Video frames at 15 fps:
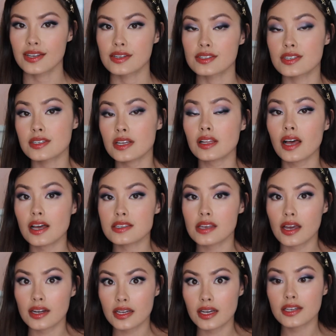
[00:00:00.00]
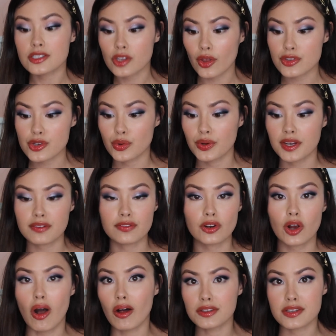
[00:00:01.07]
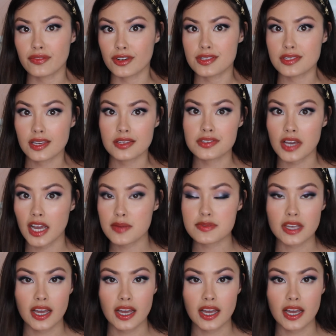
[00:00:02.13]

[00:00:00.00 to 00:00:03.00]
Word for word: Centella Asiatica is also great for all different skin types.